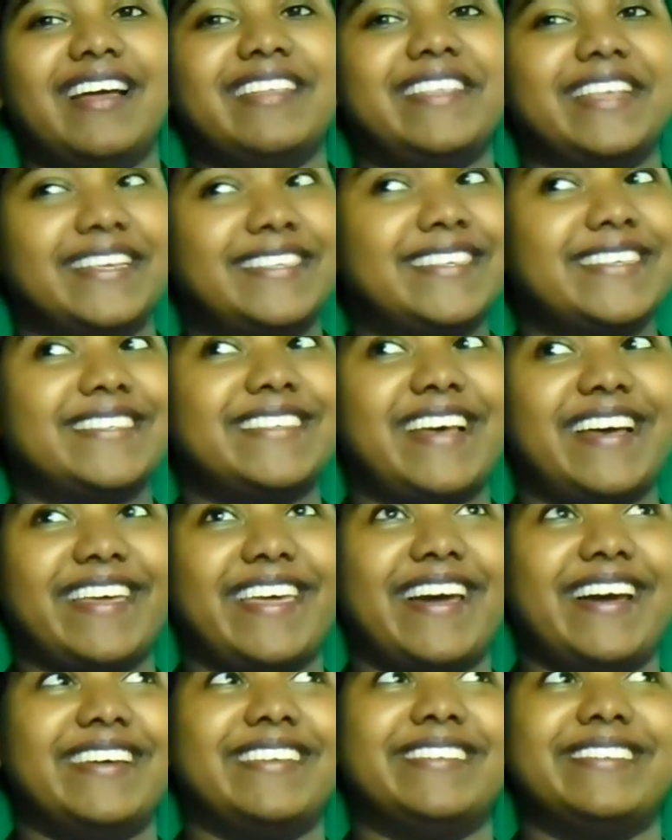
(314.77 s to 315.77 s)
This is
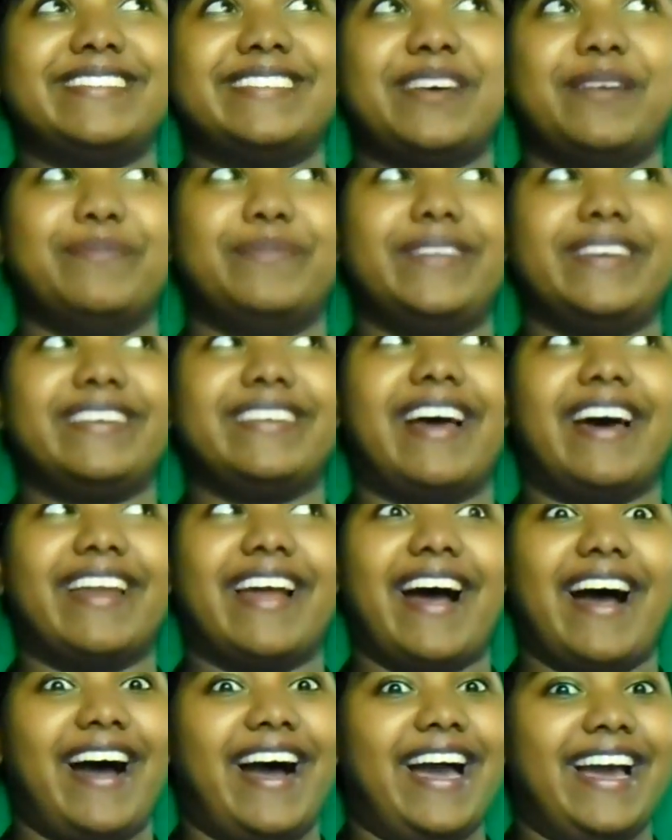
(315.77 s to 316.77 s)
again something that
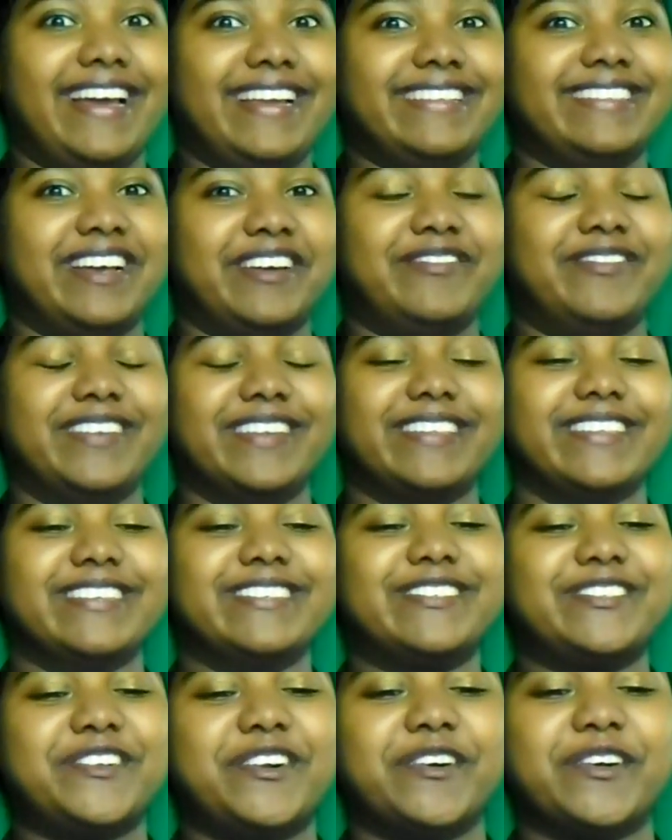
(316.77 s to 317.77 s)
I definitely
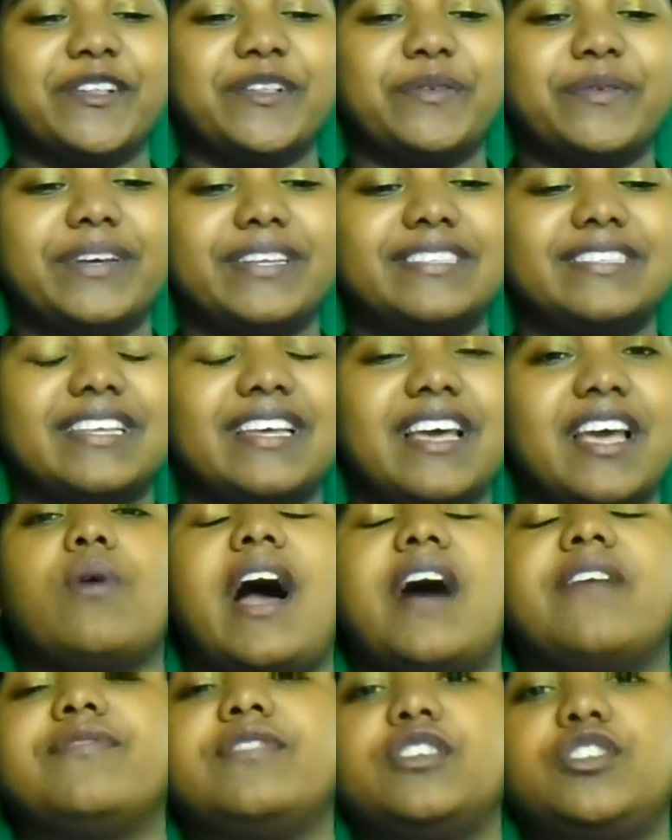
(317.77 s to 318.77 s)
struggle with.
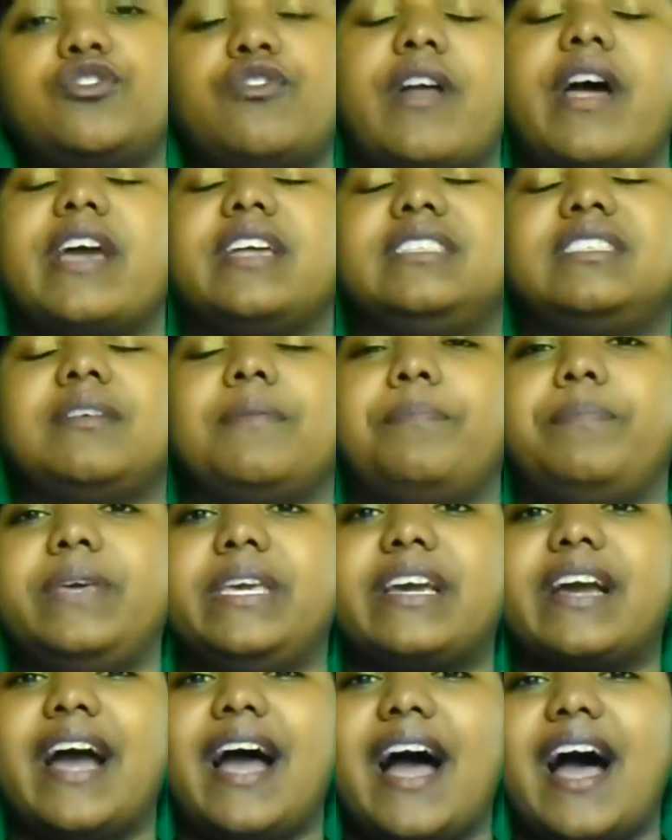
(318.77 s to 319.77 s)
You have to try to
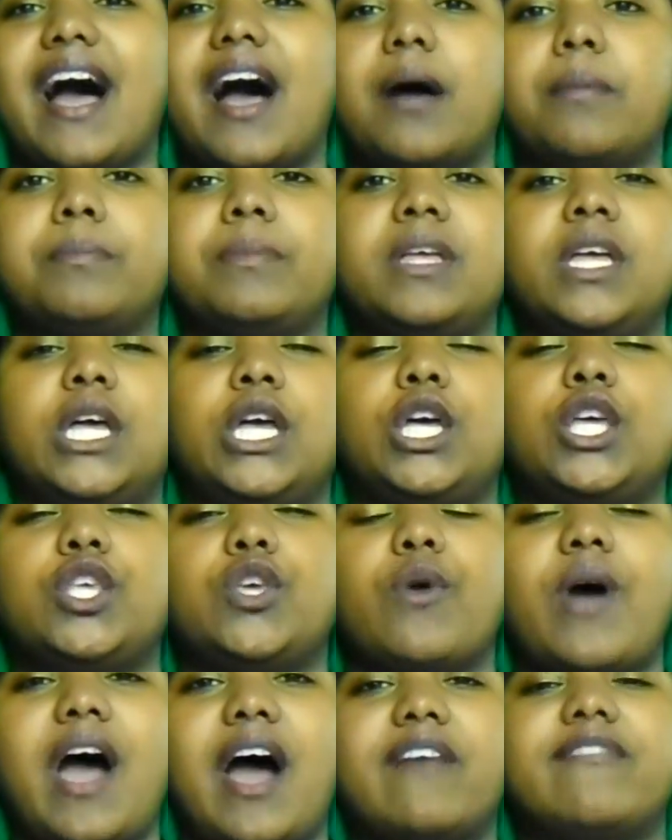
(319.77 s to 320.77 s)
be calm.
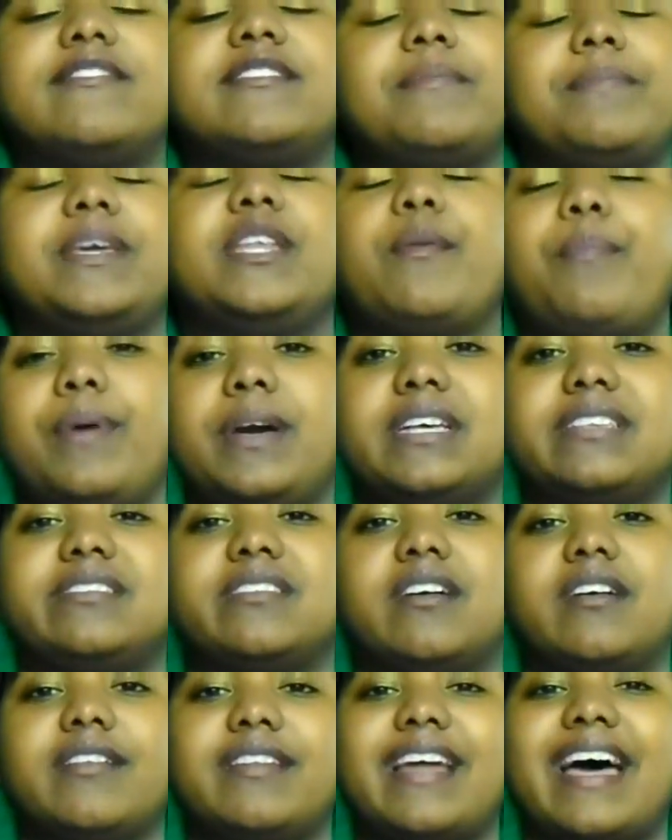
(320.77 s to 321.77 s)
You have to be the person
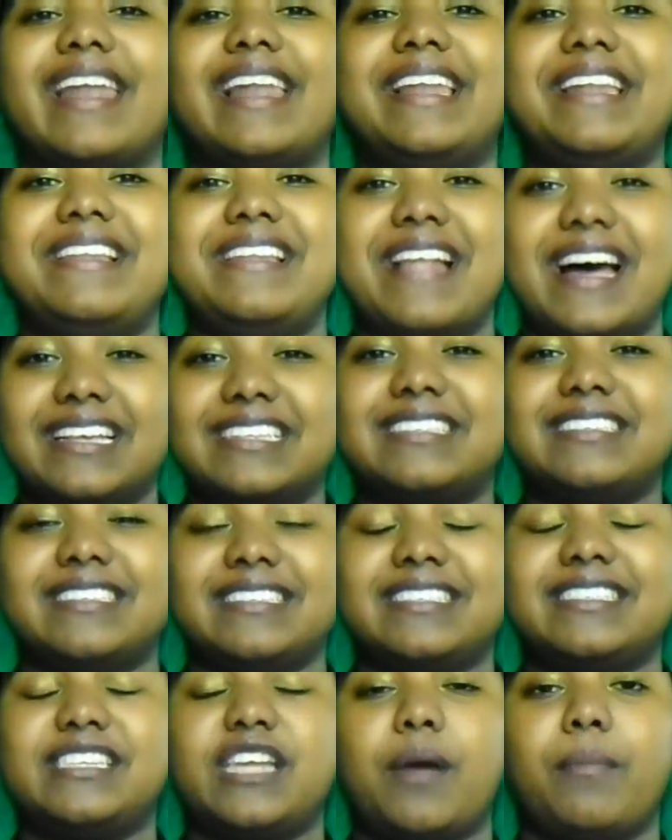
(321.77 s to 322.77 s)
that
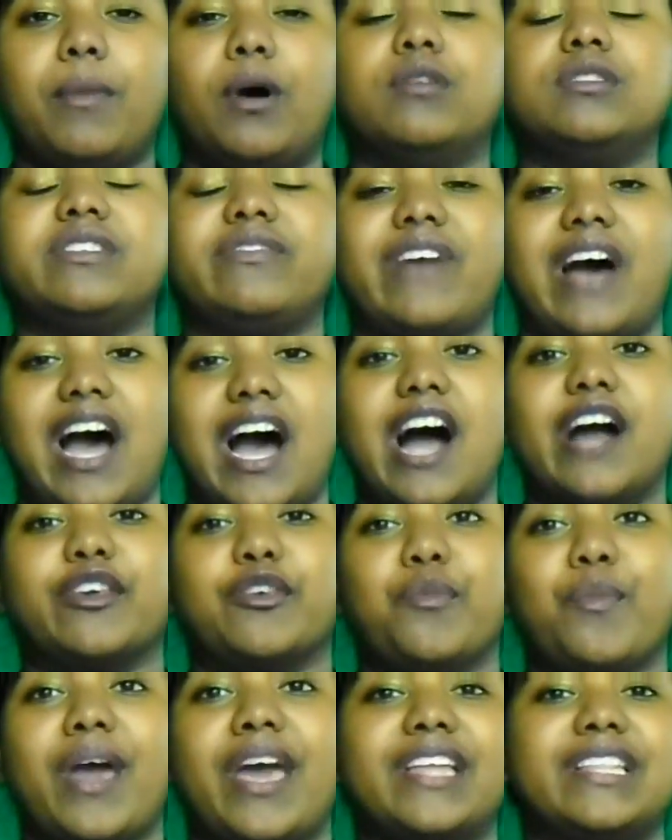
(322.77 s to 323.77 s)
lessens the amount of
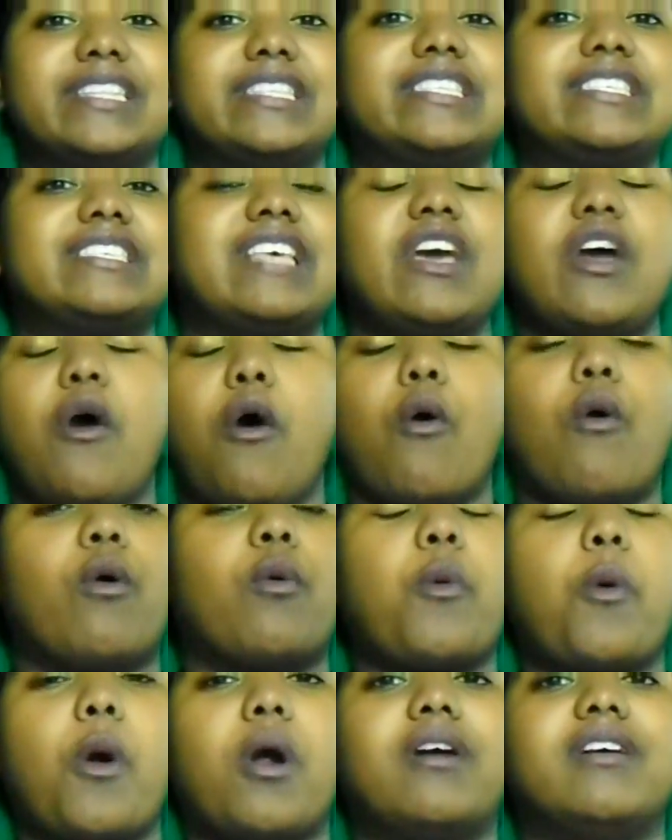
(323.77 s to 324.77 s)
arguments or
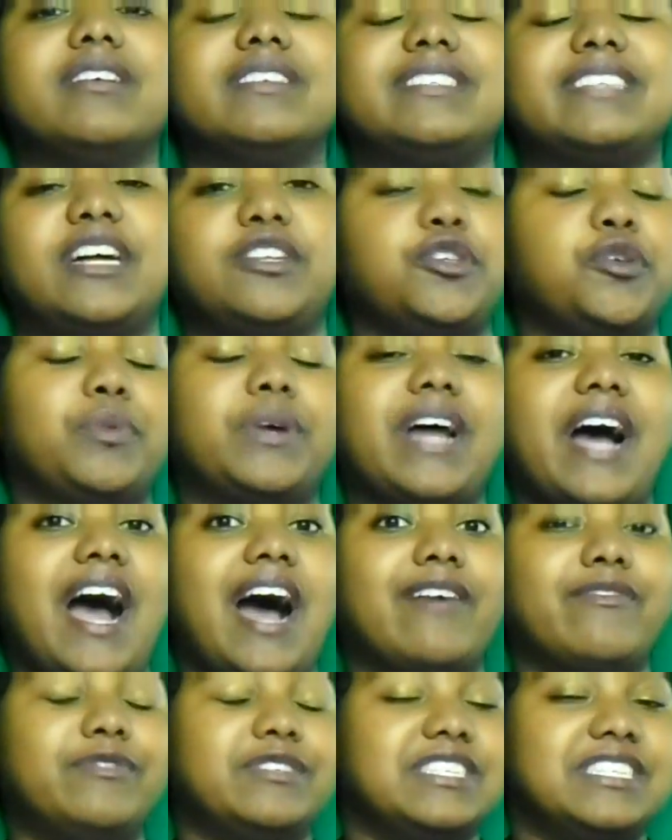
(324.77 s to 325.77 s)
quarrels that you would
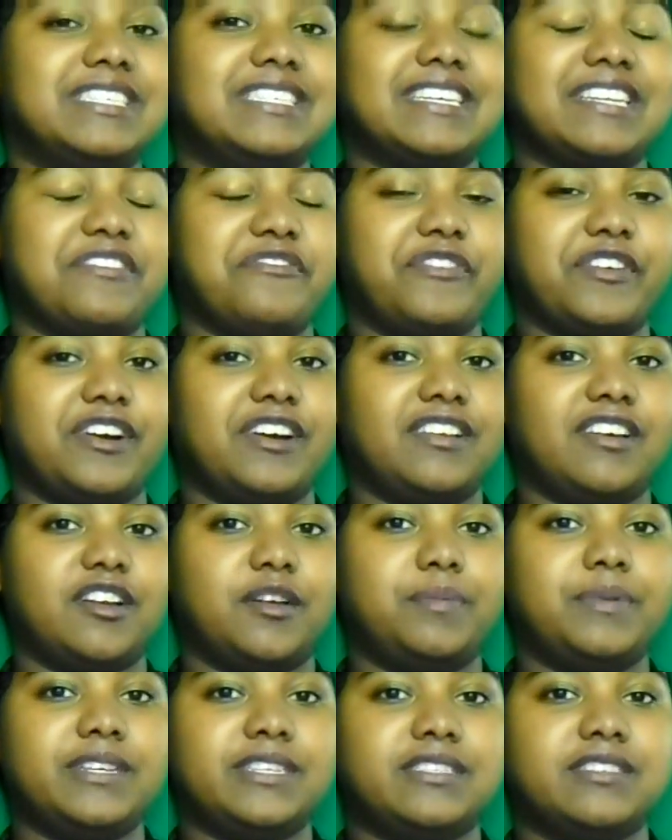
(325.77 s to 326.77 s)
have with the significant
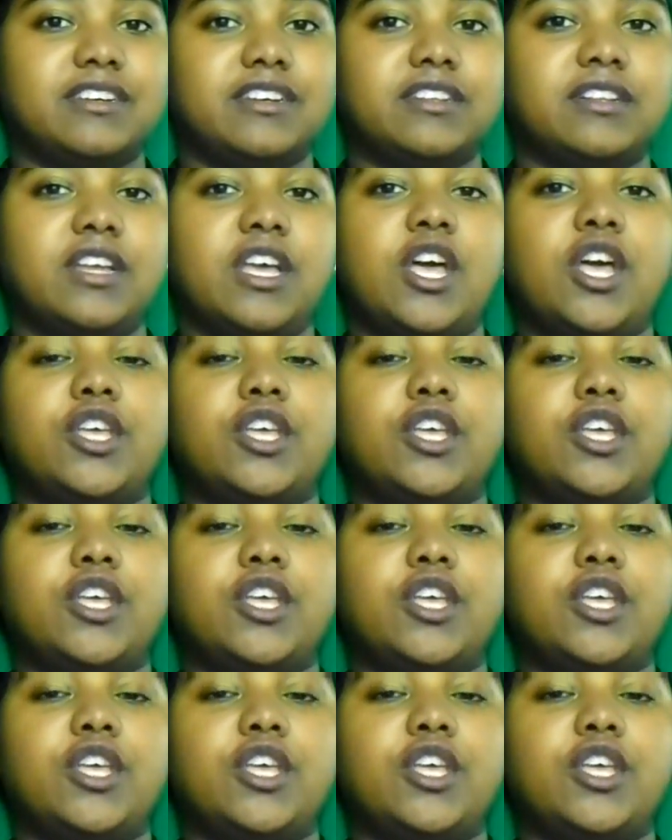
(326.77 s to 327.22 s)
other person.